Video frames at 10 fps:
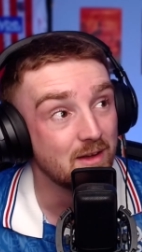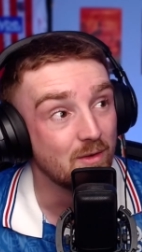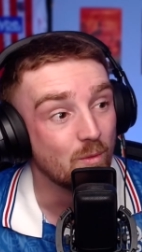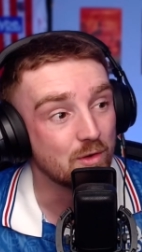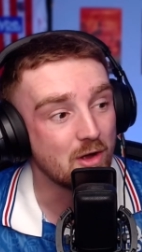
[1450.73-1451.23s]

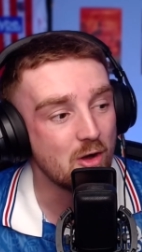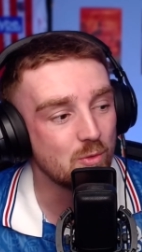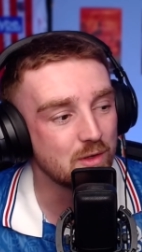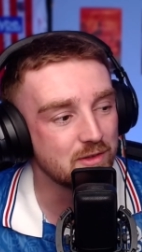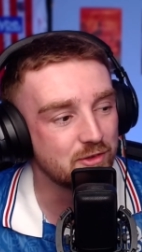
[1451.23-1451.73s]
We'll
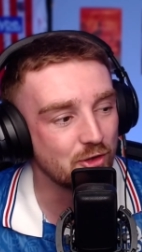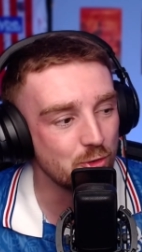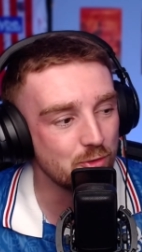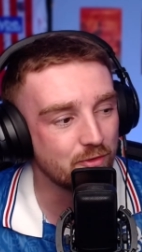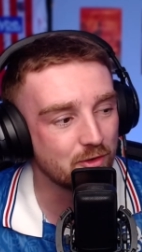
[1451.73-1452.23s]
go
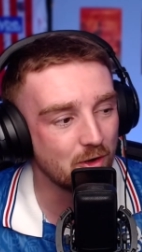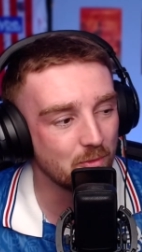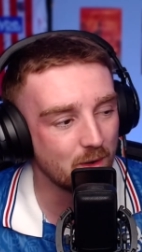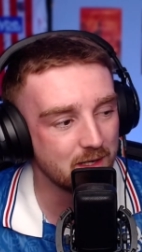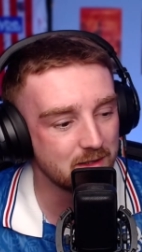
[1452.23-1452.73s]
two for
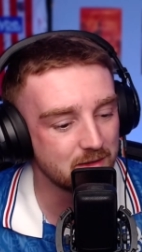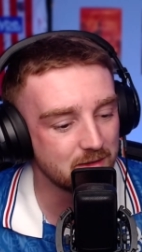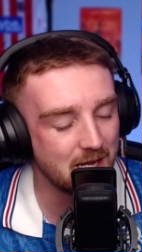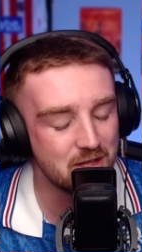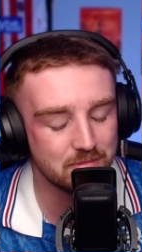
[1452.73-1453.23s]
Conway
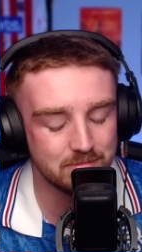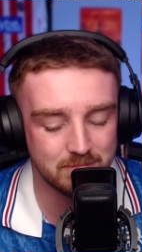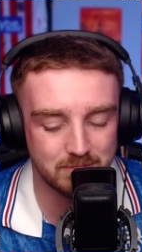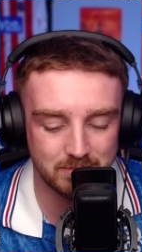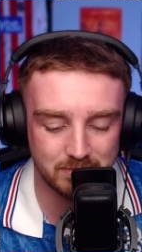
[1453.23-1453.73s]

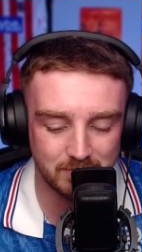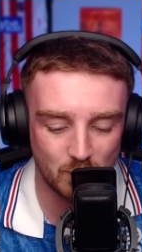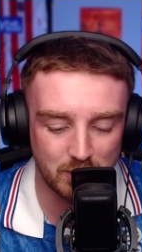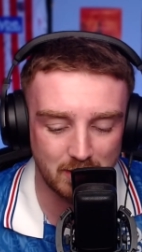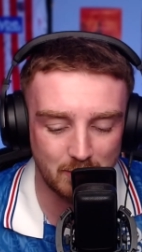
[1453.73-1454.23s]
mm,
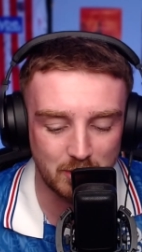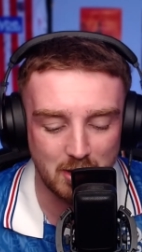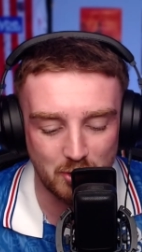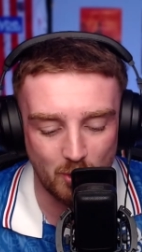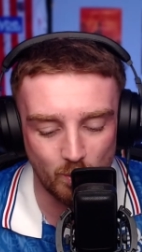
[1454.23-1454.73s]
we'll, we'll go
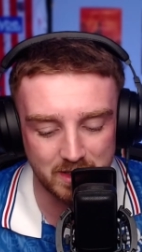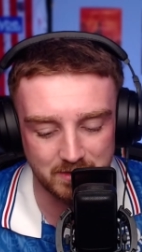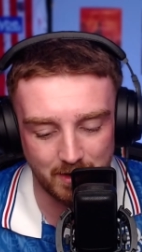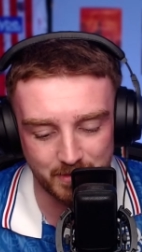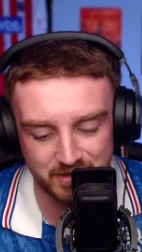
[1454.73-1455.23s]
Conway
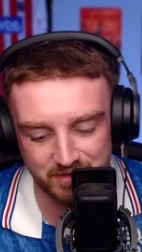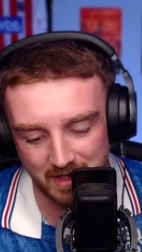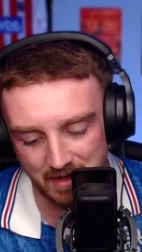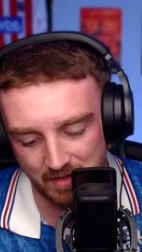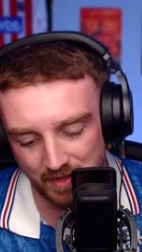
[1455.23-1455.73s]
Damus,
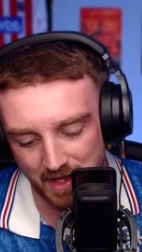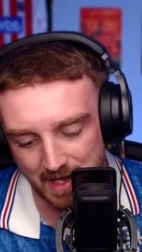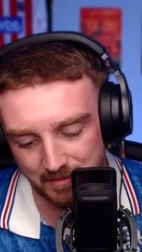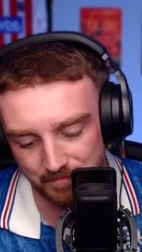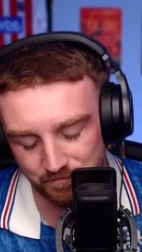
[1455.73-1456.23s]
and
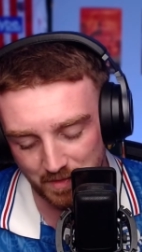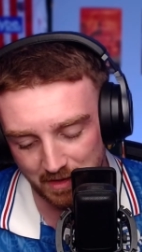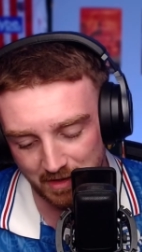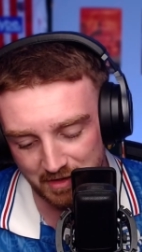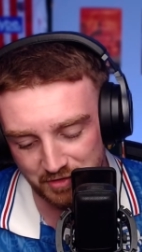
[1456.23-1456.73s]
then
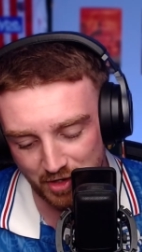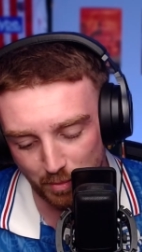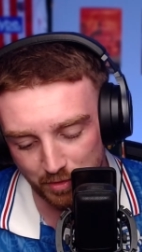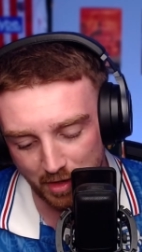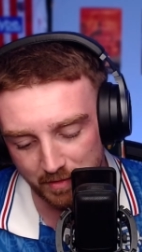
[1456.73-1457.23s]
last goal
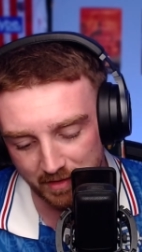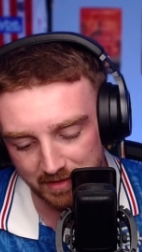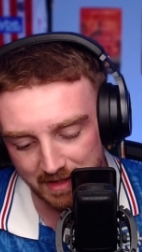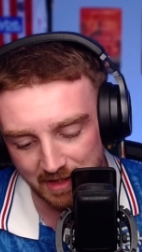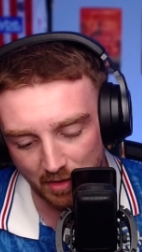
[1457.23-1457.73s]
we'll go with a
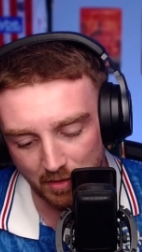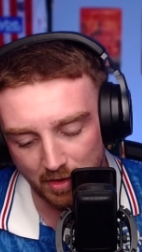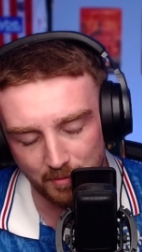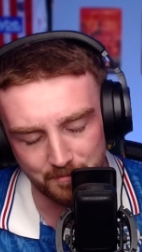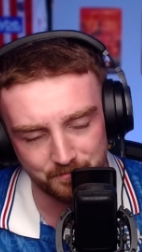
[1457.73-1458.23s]
Guido
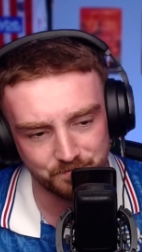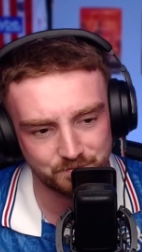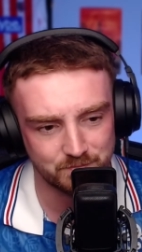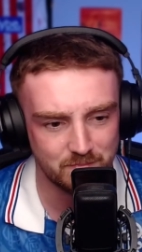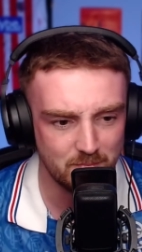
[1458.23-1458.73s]
goal.
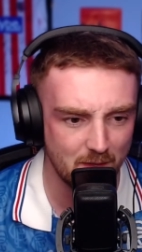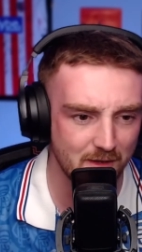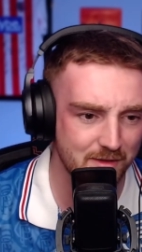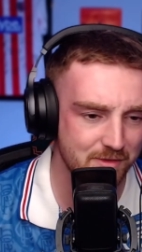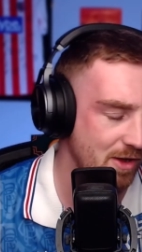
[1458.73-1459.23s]

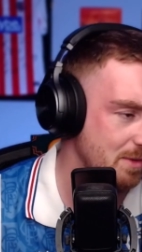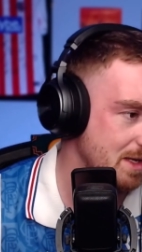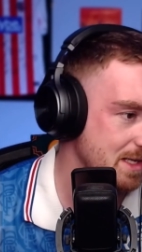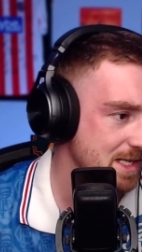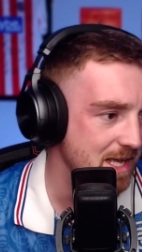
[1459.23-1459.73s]
So,
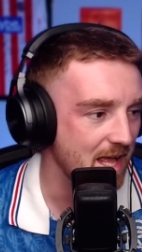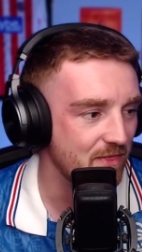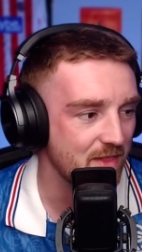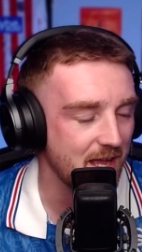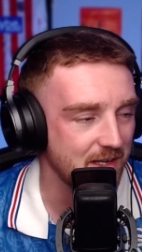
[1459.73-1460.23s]

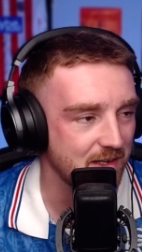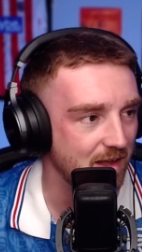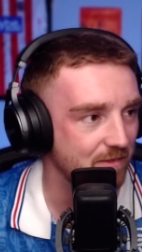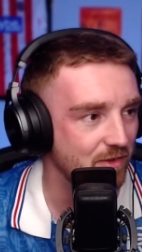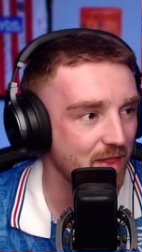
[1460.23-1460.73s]
and then uh,
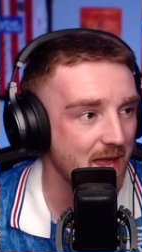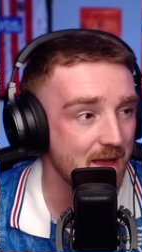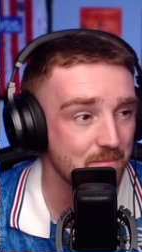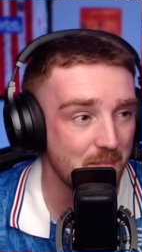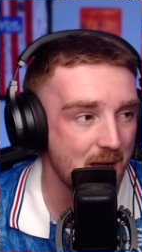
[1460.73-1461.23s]
for
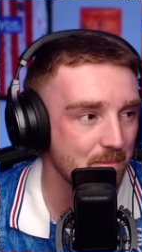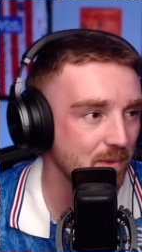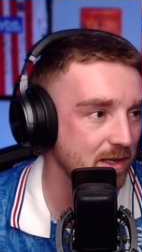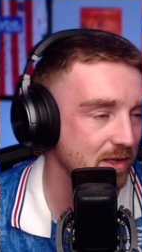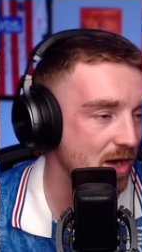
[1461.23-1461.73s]
them, I'm
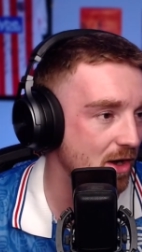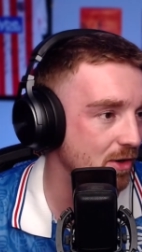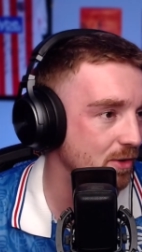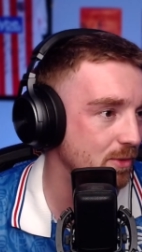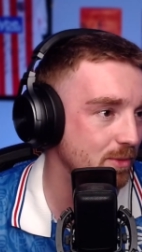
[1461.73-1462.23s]
gonna
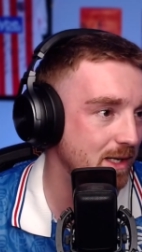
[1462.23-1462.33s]
go.